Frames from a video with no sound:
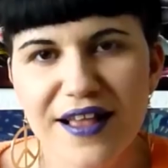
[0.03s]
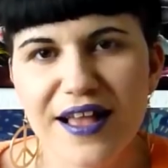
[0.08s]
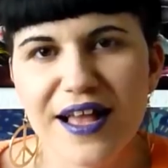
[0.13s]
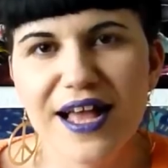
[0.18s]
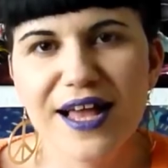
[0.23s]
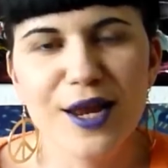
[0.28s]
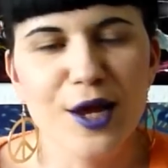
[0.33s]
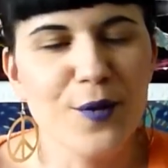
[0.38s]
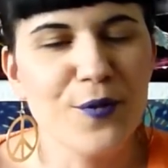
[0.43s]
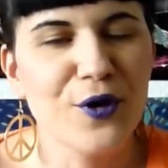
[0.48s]

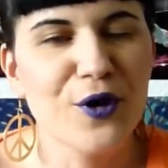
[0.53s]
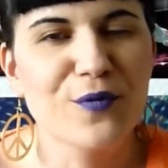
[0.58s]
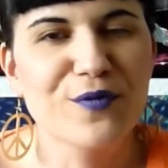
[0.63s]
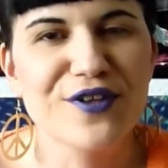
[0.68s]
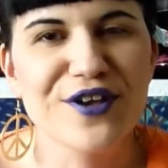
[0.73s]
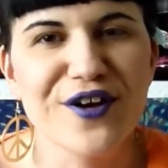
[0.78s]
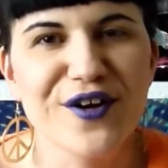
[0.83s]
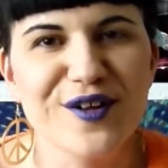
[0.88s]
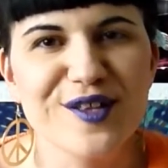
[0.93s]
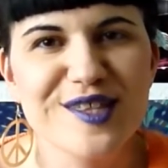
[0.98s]
Hello Pop
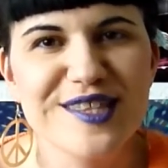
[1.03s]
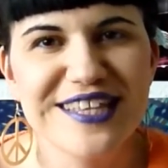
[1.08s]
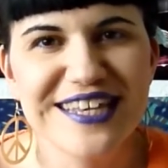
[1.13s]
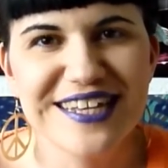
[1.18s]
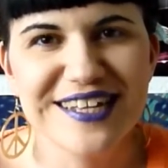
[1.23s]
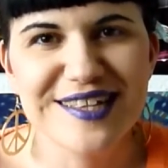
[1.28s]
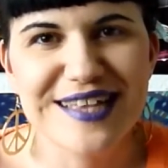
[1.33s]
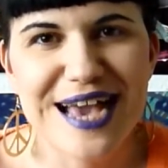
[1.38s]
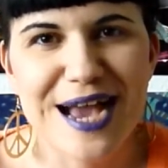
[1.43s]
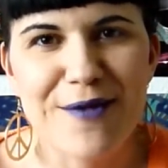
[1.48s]
Tarts, Tea
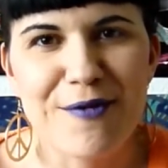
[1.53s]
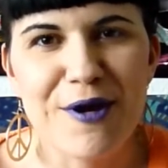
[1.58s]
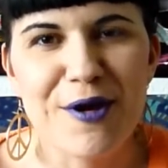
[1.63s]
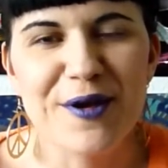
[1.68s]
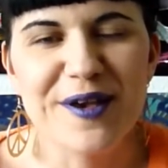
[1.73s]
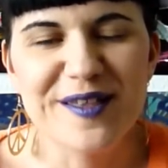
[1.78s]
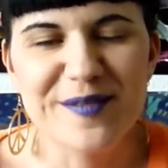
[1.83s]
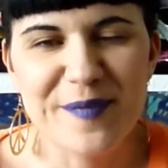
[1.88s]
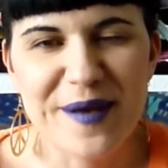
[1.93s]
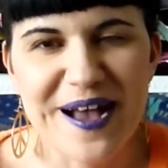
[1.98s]
and Tarot
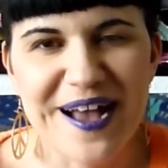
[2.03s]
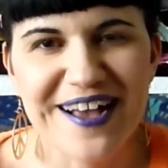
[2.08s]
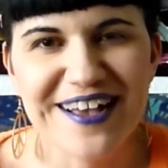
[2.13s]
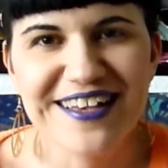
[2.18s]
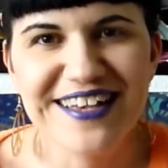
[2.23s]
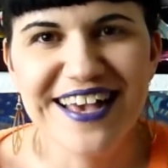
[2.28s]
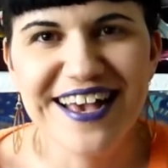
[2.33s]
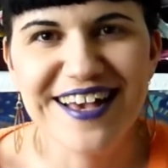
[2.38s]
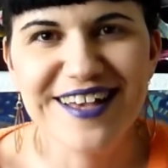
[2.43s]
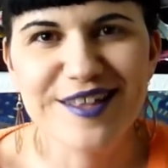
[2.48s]
is back.
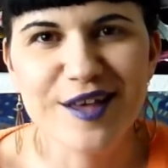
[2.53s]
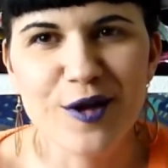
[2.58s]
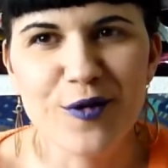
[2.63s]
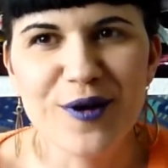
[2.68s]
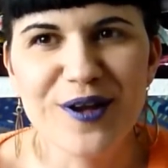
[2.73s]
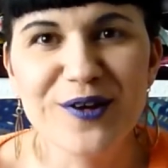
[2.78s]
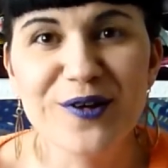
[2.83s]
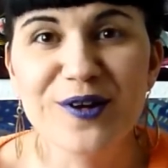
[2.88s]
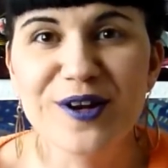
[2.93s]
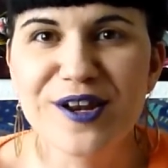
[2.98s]
Yes, I
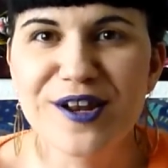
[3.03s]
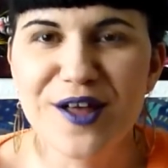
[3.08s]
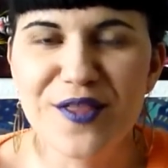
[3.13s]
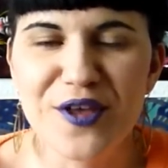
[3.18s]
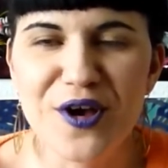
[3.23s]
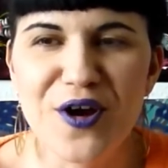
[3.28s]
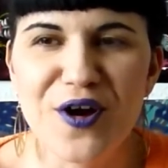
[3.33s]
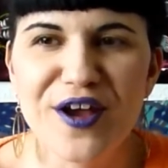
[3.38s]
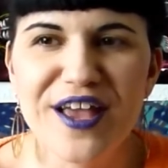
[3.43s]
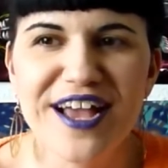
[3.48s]
went on another
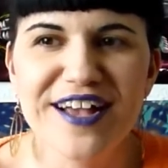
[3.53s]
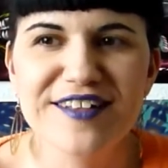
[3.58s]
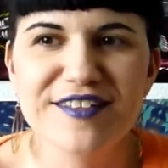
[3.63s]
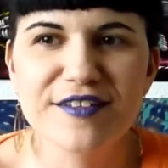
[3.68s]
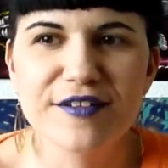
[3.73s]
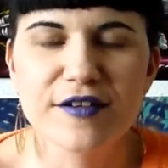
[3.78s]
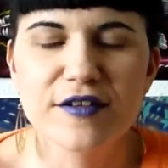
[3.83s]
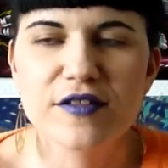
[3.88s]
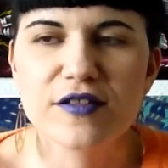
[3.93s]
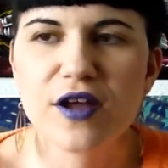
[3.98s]

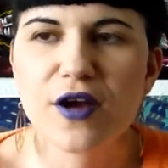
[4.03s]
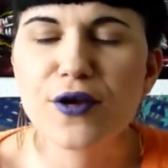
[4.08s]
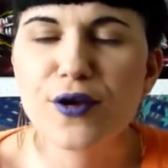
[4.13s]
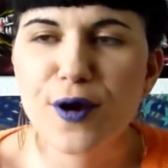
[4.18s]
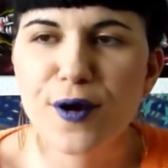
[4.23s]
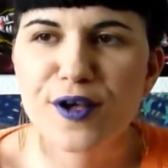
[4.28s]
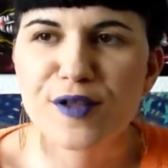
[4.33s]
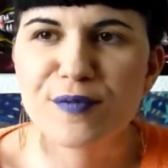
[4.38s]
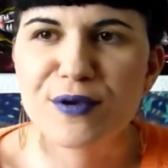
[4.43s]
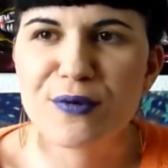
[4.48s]
hiatus. Don't
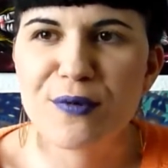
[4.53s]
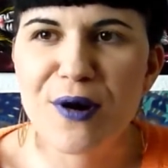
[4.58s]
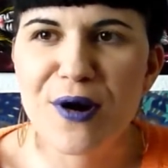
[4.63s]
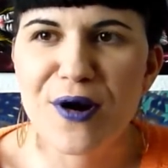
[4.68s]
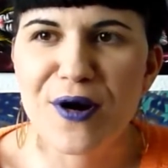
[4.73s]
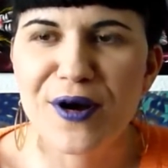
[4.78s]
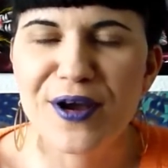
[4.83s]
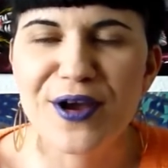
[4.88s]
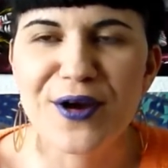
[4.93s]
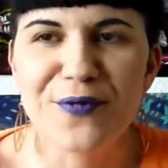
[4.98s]
ask me
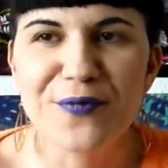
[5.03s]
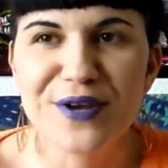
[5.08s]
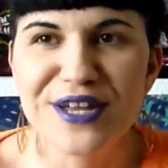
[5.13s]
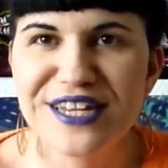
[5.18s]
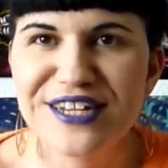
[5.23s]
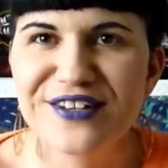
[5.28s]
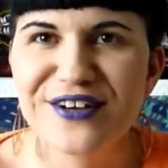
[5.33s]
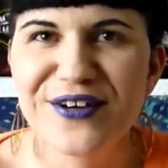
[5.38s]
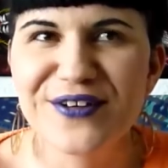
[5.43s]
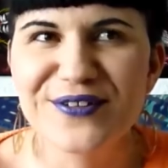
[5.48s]
why, I really
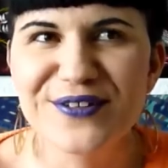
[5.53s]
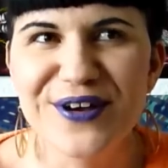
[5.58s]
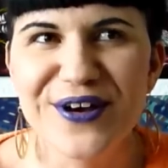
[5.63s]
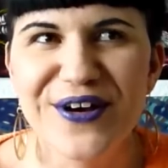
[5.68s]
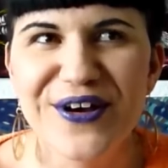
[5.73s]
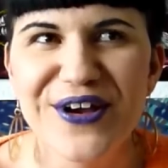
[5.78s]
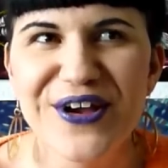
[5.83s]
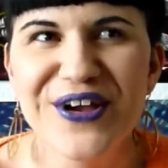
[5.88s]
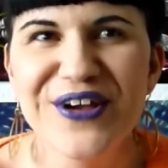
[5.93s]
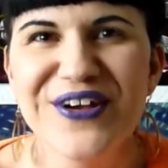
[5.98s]
don't
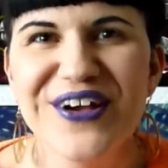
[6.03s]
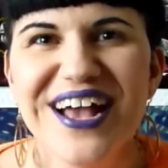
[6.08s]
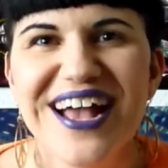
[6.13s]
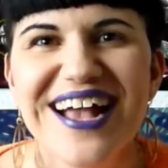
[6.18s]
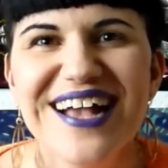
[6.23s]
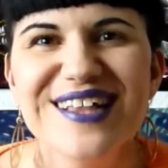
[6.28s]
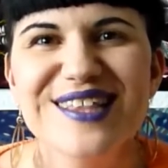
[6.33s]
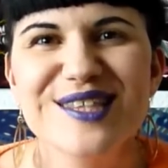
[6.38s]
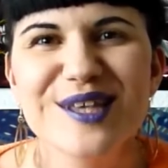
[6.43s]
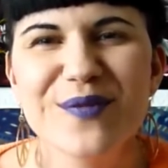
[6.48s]
know.
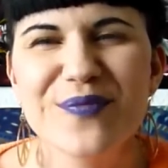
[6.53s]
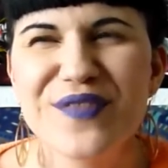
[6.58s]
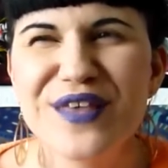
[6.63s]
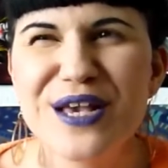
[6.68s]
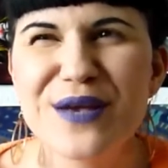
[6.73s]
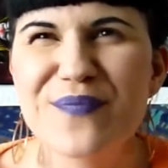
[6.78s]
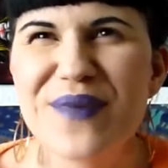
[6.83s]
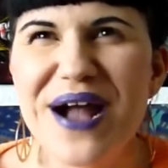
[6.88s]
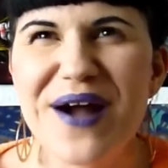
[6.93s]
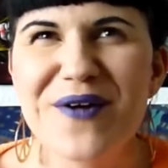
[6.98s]
Something
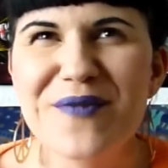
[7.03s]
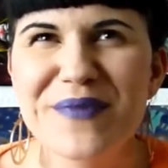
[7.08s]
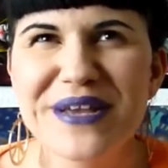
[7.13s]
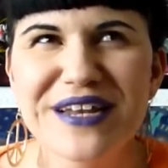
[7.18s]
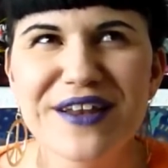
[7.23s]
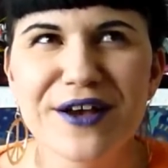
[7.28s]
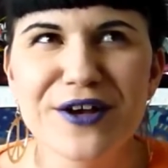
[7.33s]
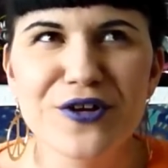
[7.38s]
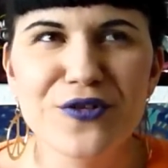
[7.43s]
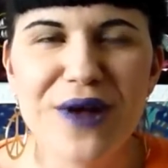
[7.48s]
about me
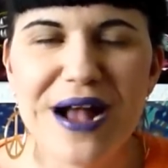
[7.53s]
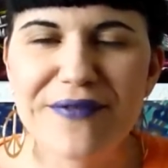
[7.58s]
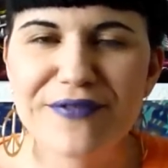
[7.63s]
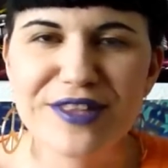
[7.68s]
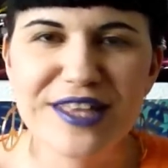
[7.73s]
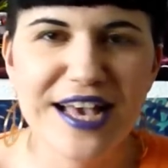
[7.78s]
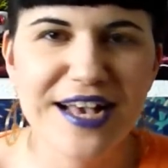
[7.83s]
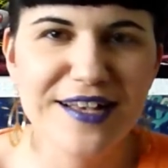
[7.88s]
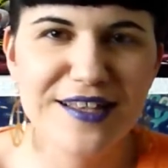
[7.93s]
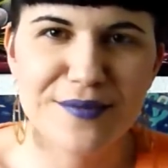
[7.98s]
like
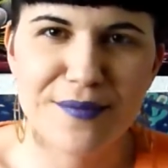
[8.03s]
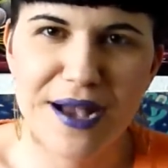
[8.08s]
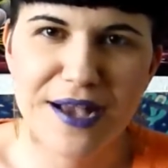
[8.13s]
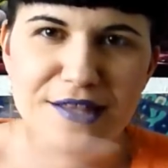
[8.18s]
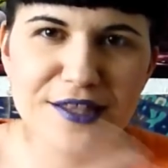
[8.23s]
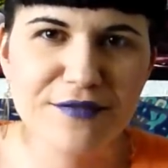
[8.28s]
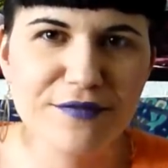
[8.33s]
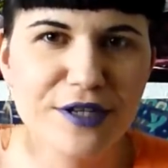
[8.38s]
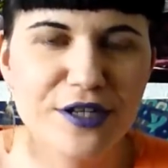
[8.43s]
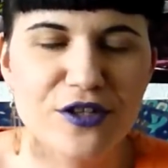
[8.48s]
gravitates
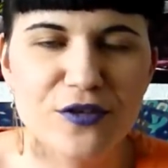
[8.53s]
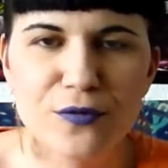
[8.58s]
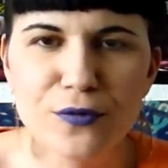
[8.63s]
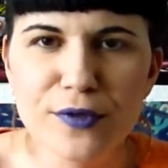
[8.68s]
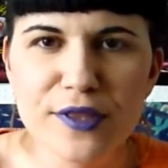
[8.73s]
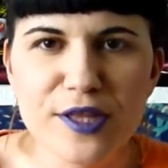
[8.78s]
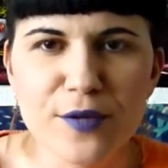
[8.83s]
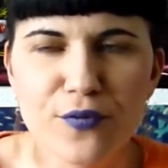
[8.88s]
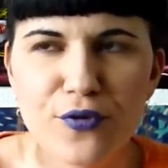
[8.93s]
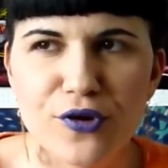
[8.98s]
massively
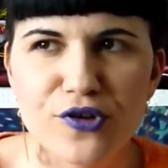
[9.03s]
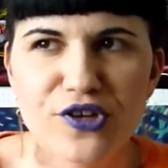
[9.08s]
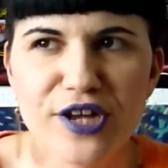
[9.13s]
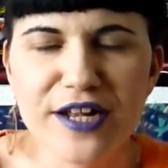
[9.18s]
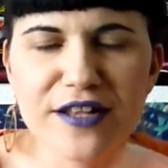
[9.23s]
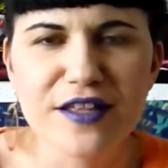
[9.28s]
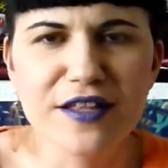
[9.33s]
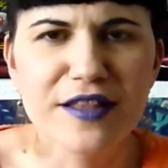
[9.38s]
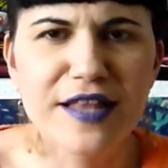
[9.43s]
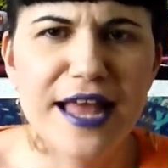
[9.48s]
towards the
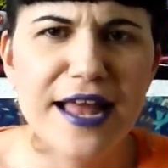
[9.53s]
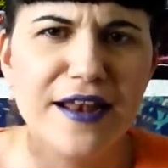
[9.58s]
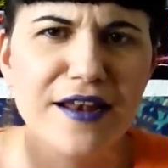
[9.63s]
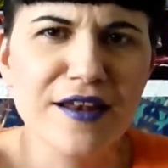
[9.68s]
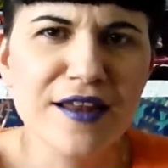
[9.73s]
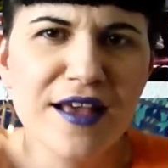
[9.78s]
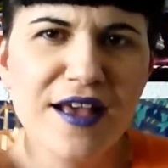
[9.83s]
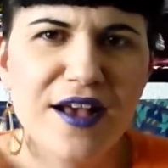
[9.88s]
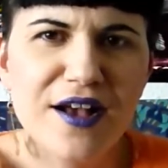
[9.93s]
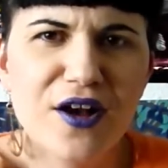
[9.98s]
project and then
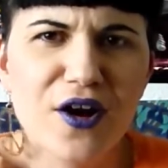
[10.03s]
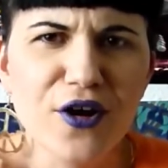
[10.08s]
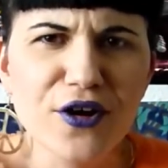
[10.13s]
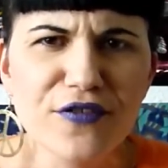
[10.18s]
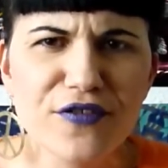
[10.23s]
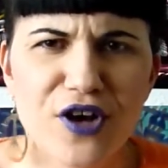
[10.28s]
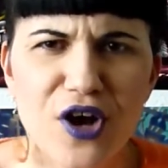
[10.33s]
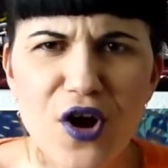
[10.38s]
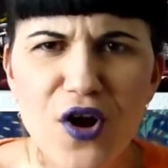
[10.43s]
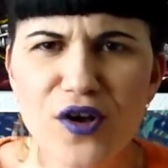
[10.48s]
kind of
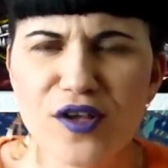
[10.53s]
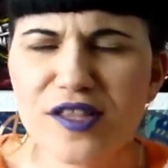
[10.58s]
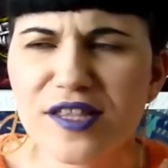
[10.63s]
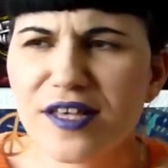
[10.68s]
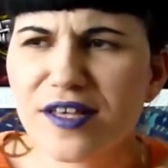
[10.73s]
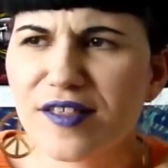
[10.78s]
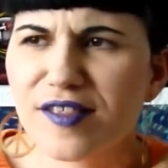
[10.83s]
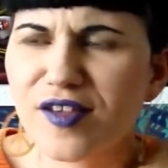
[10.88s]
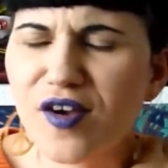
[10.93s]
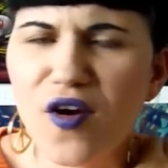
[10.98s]
casts it
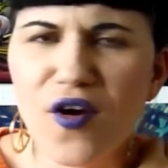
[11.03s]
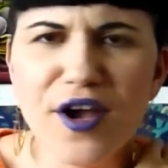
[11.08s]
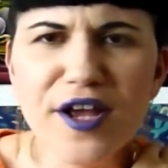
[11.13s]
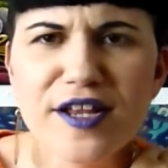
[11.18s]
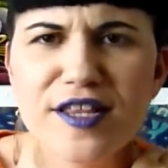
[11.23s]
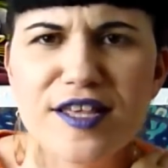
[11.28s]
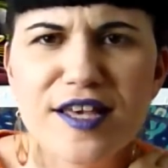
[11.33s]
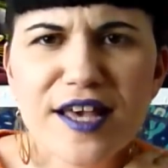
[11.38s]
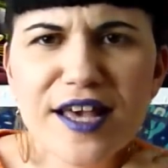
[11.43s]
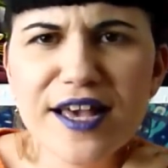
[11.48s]

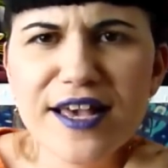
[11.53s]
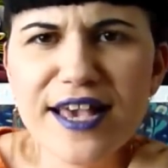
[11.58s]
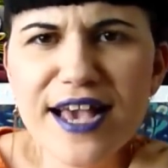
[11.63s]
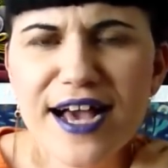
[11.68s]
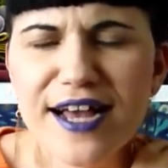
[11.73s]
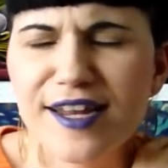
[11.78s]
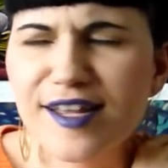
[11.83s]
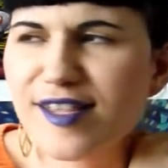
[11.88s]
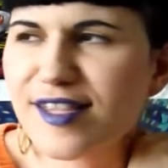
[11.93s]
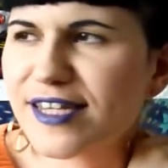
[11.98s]
aside
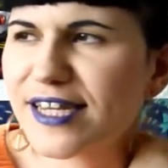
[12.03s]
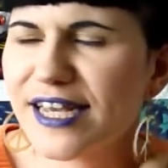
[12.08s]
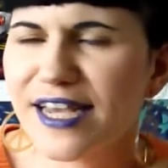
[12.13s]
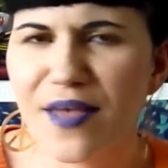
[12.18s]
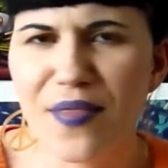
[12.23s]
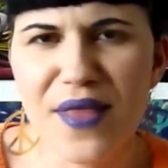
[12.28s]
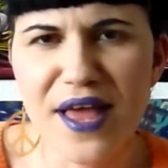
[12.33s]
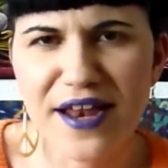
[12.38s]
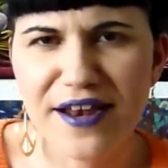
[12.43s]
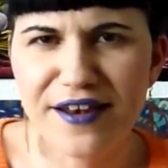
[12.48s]
callously
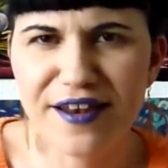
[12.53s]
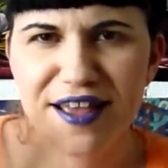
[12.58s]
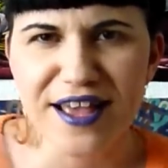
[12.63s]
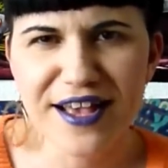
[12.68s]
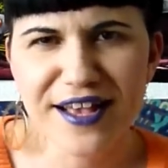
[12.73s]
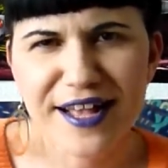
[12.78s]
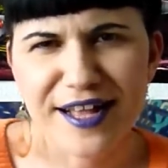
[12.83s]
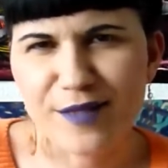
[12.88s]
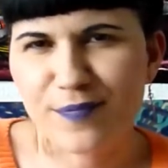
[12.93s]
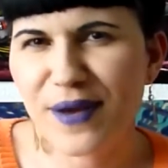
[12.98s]
and then
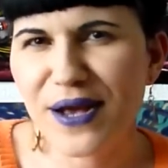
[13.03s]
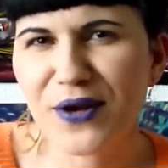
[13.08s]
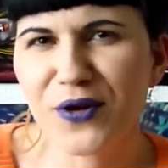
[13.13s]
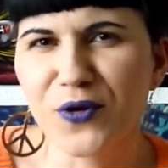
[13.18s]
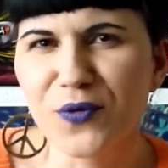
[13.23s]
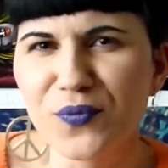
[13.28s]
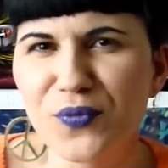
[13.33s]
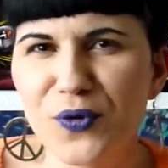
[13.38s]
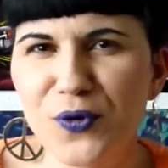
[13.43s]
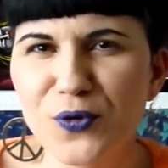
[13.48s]
gets back
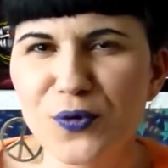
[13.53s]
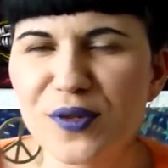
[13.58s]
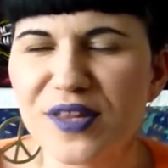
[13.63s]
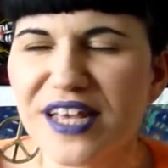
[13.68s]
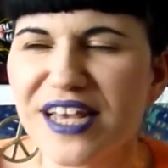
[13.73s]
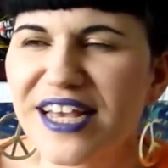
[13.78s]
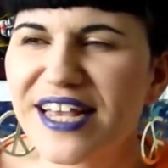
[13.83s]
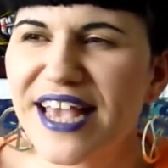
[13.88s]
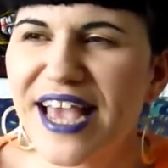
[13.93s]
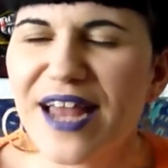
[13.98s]
on board with
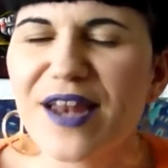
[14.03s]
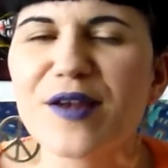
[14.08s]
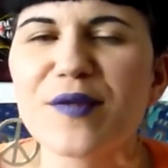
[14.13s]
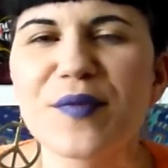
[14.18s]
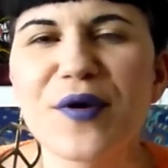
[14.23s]
it again.